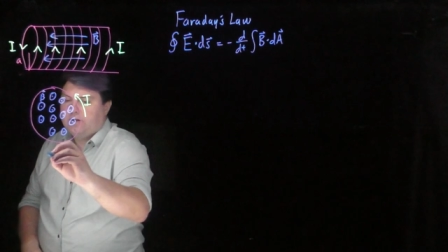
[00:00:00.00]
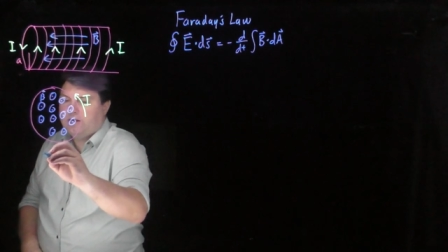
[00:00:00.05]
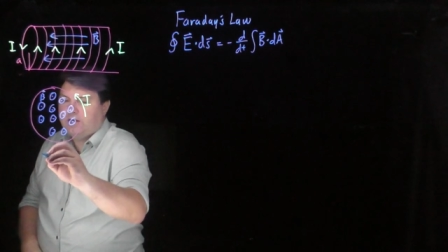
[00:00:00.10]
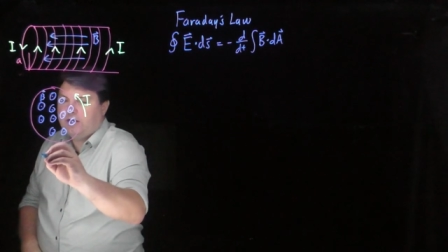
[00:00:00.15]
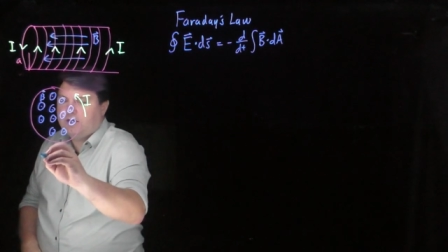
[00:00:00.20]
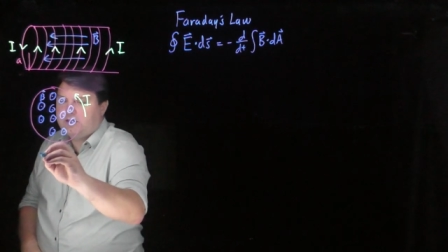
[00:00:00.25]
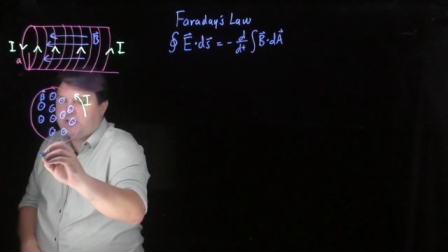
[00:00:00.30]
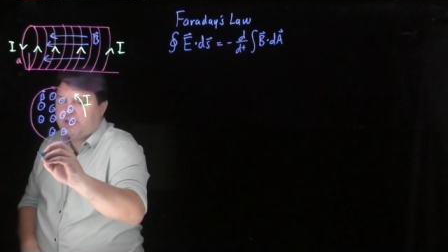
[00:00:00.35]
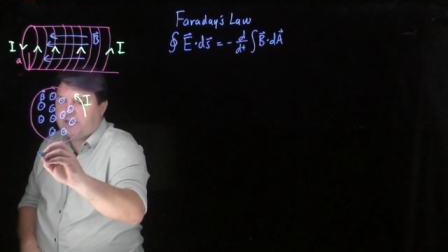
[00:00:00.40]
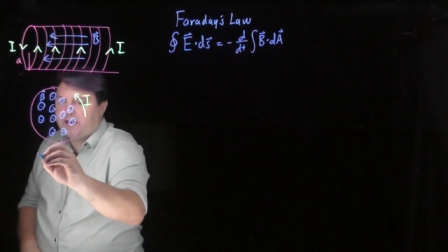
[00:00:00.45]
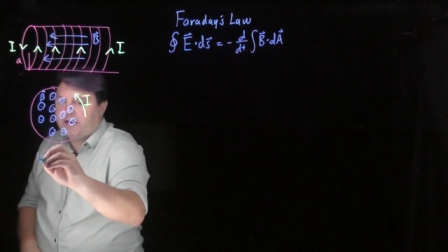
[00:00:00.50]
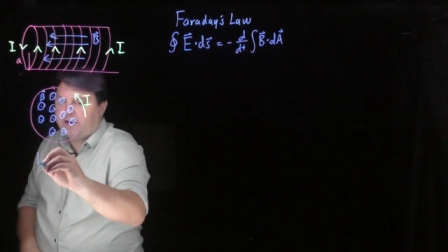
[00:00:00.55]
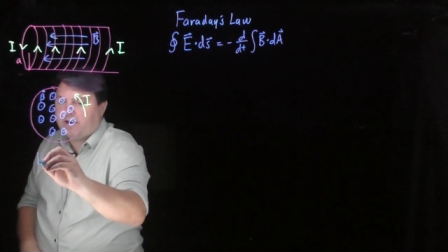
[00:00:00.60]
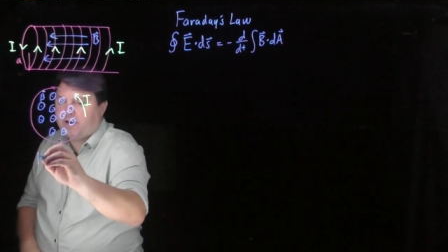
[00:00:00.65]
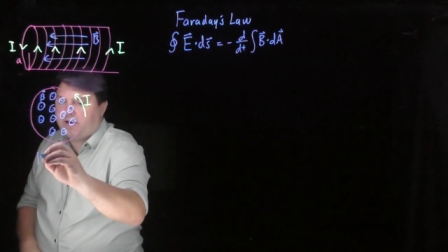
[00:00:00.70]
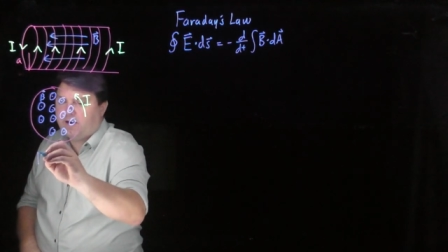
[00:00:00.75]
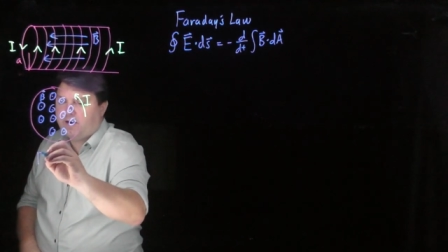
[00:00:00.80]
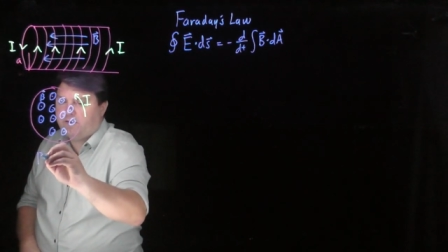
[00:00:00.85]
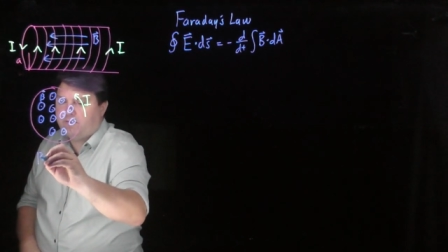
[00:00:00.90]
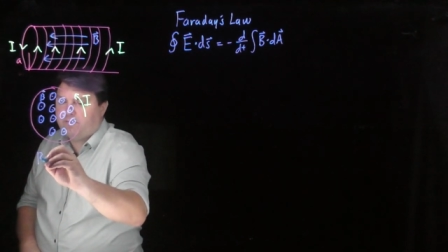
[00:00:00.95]
is that
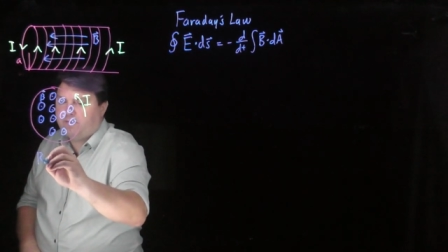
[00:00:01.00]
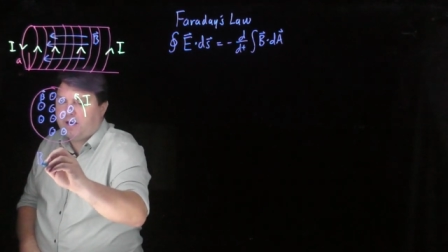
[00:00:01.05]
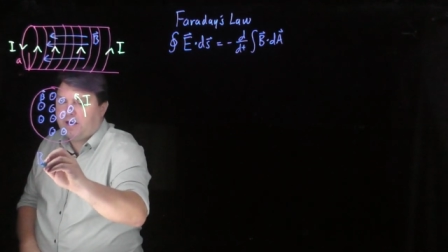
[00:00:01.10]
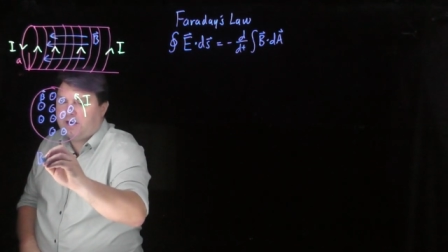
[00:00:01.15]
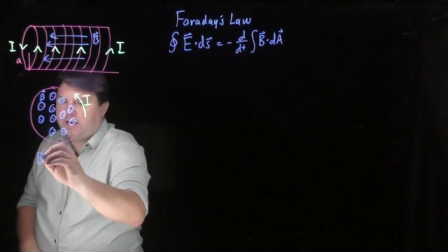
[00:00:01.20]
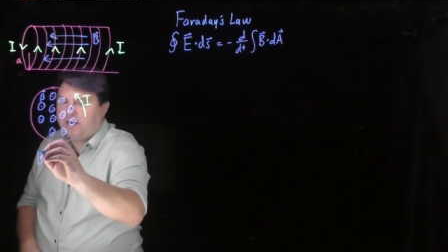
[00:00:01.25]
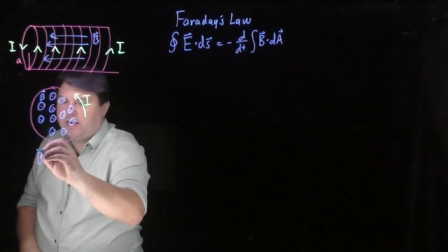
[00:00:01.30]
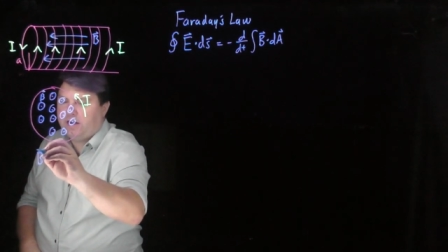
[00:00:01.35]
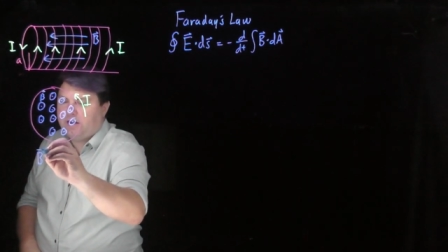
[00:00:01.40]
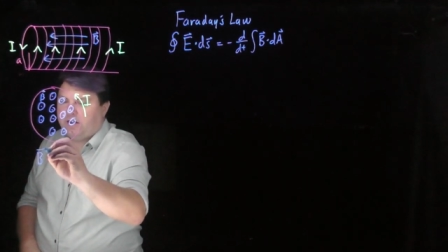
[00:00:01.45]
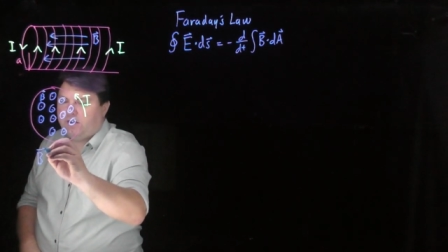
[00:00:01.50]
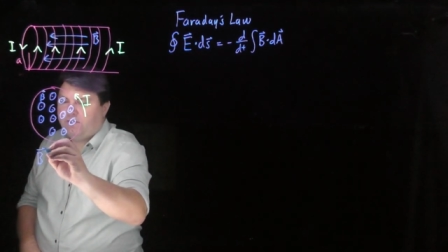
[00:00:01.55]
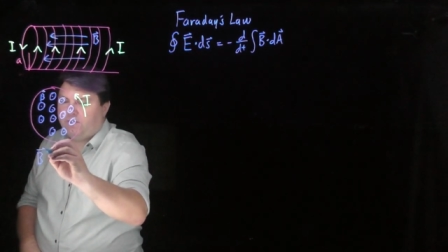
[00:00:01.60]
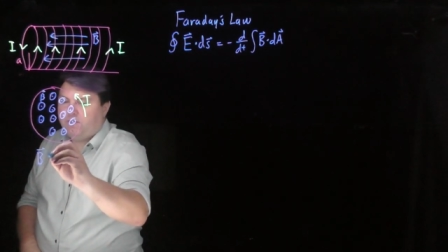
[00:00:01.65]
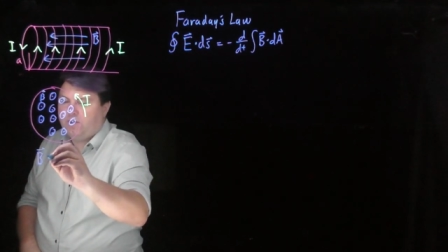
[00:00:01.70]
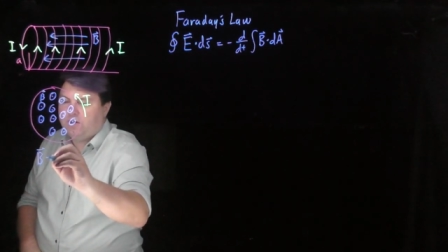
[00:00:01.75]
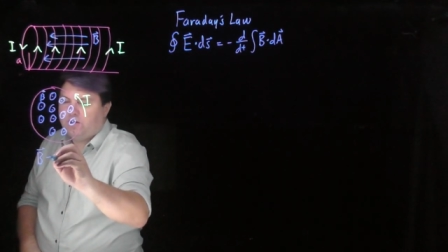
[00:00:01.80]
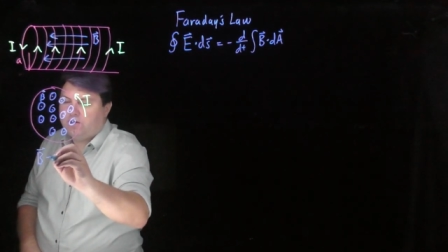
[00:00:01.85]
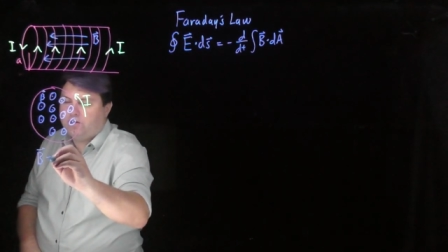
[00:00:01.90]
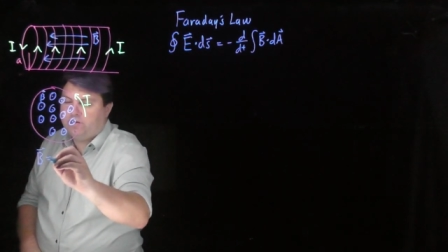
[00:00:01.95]
our magnetic
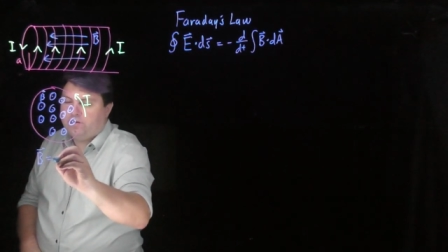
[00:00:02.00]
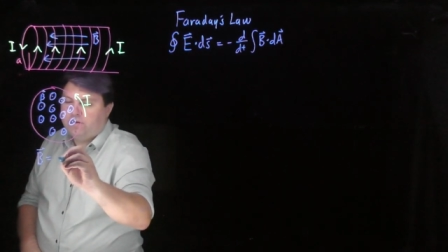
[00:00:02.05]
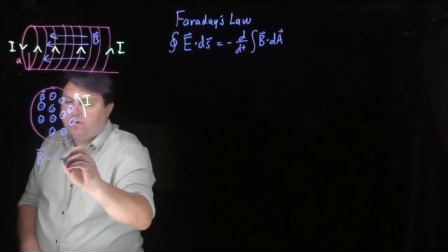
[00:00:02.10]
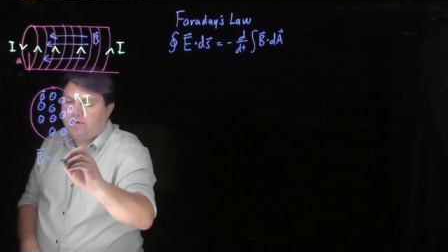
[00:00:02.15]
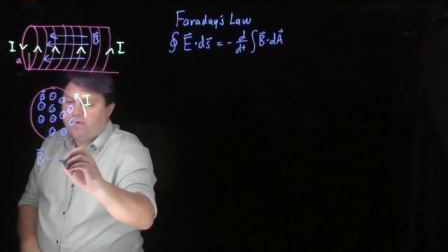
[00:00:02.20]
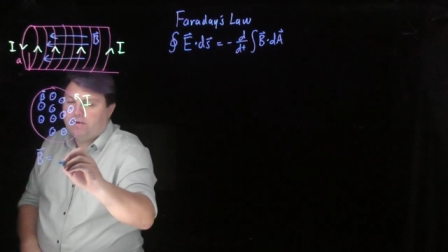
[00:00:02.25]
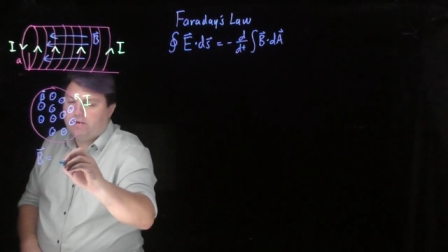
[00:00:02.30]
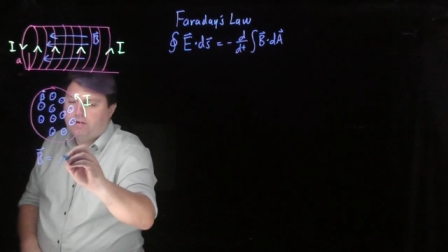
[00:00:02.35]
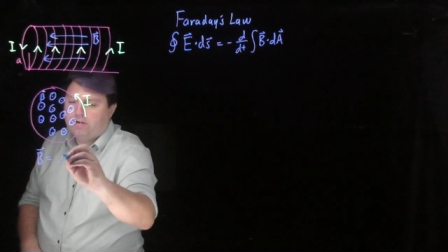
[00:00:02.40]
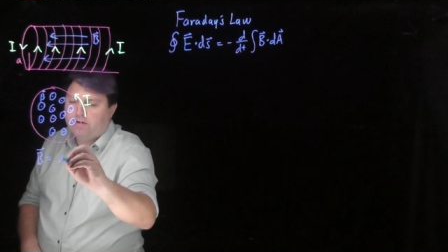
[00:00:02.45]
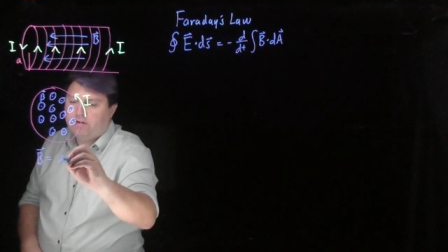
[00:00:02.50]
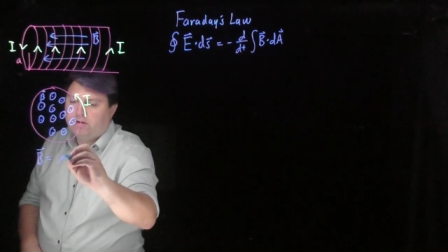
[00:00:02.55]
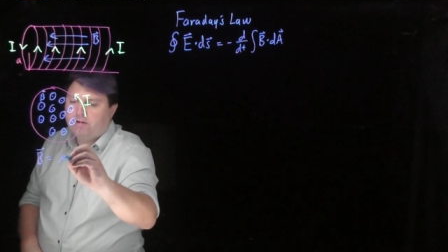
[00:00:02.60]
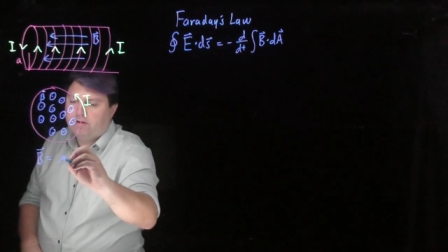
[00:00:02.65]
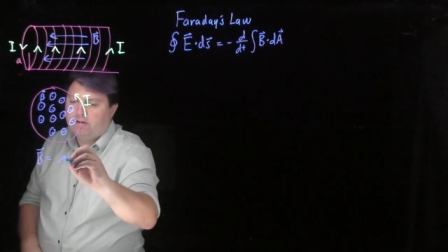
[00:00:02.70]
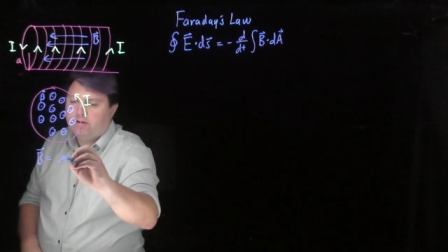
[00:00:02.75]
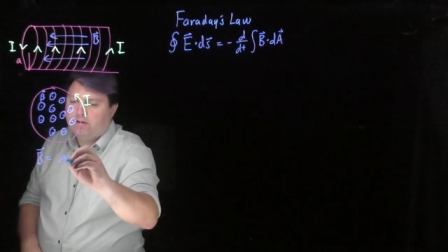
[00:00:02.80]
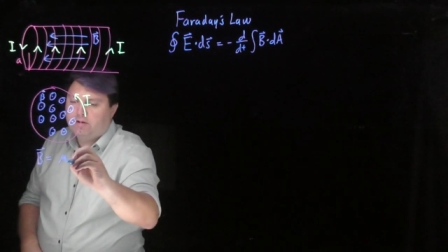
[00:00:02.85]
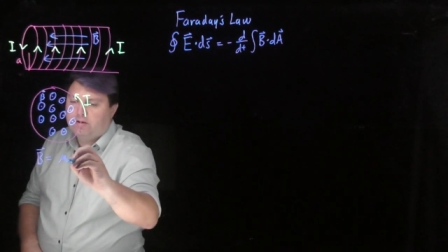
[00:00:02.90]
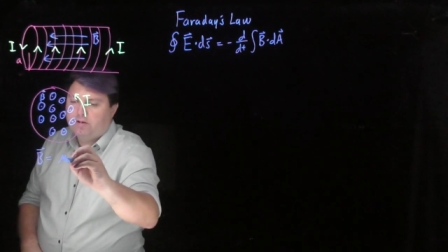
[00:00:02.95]
field
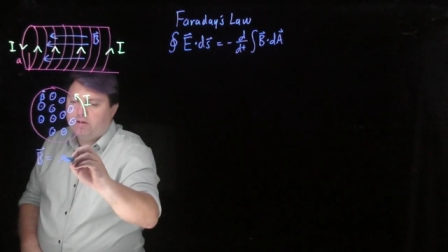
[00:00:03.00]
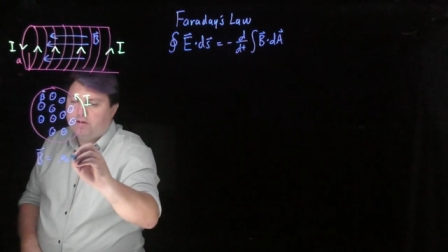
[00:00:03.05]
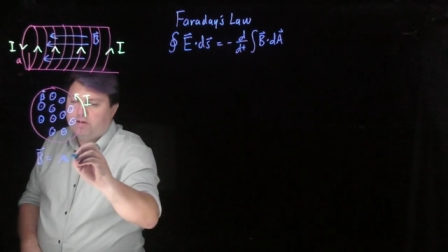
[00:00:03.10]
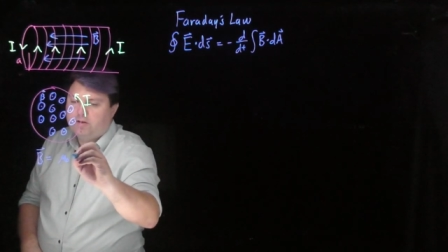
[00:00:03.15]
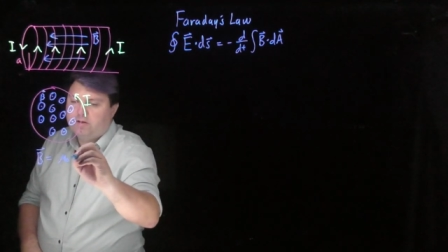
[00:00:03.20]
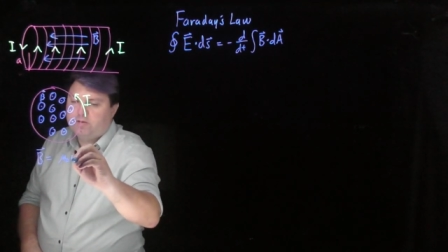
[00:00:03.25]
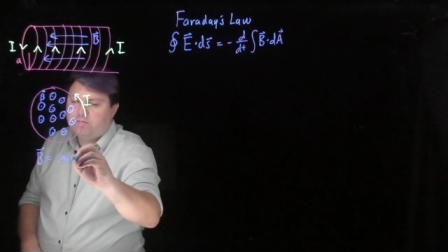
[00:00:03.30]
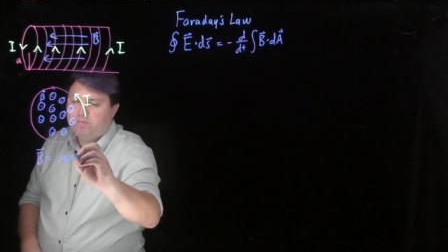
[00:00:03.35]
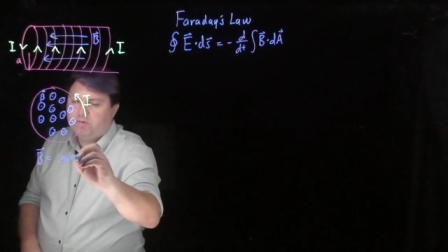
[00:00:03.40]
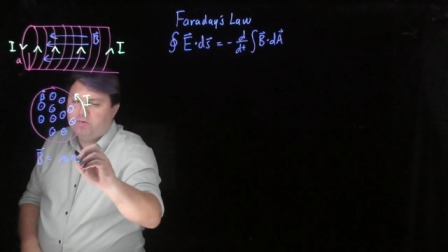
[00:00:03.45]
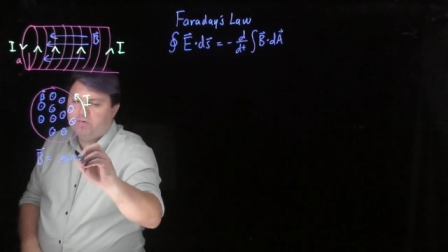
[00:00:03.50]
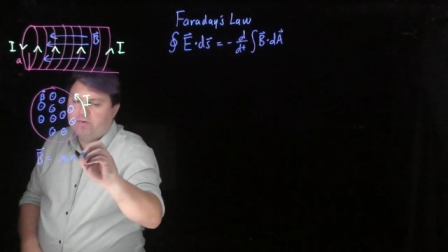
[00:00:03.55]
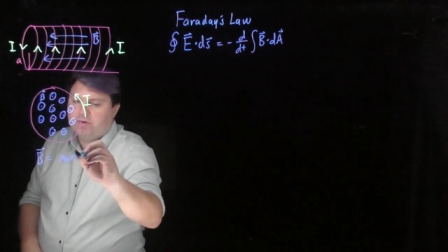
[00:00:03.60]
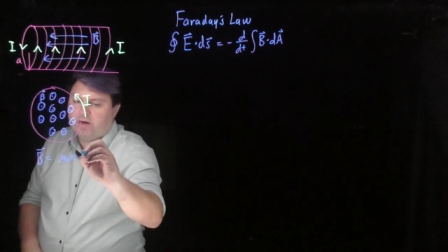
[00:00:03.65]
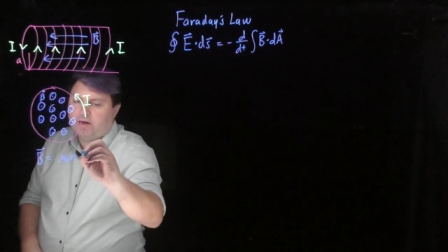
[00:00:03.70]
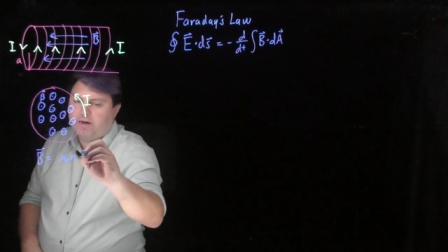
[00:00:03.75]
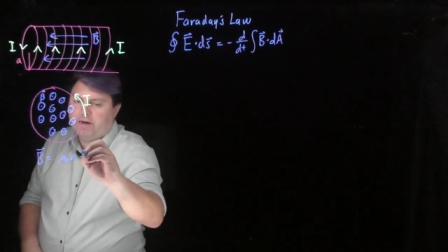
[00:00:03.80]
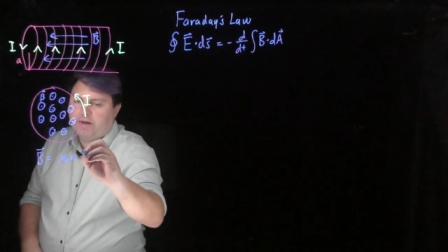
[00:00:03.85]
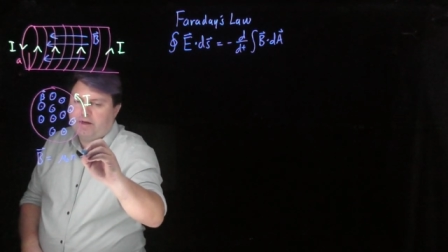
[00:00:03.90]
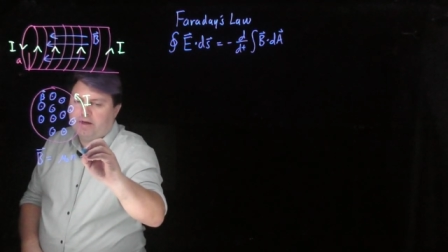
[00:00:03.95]
is mu
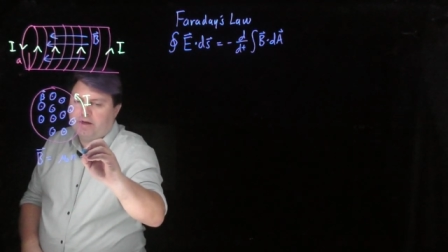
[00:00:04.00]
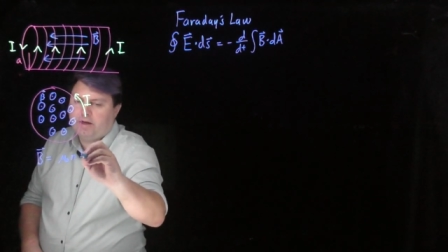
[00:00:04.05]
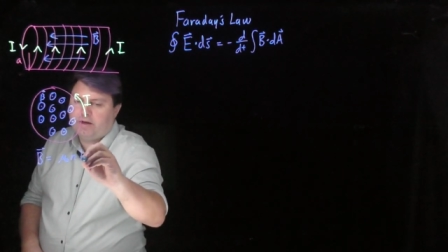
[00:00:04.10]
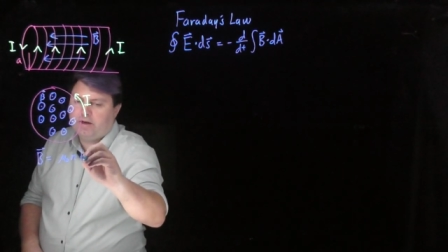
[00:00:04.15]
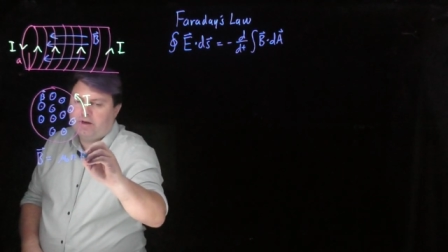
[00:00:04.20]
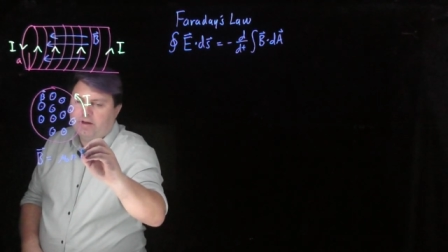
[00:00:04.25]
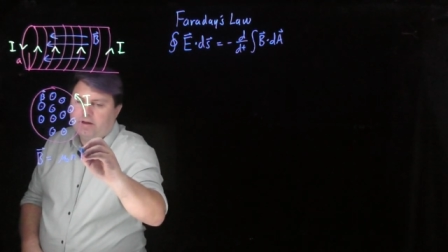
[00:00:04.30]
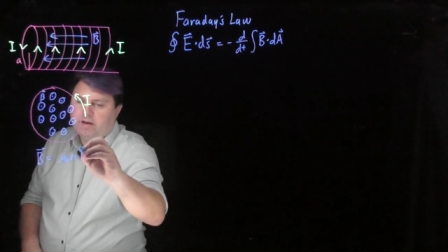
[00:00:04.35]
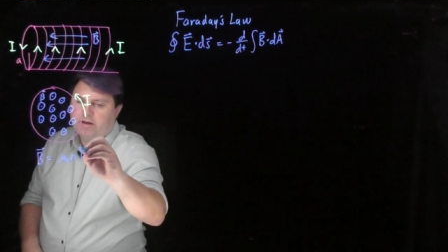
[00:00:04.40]
naught n,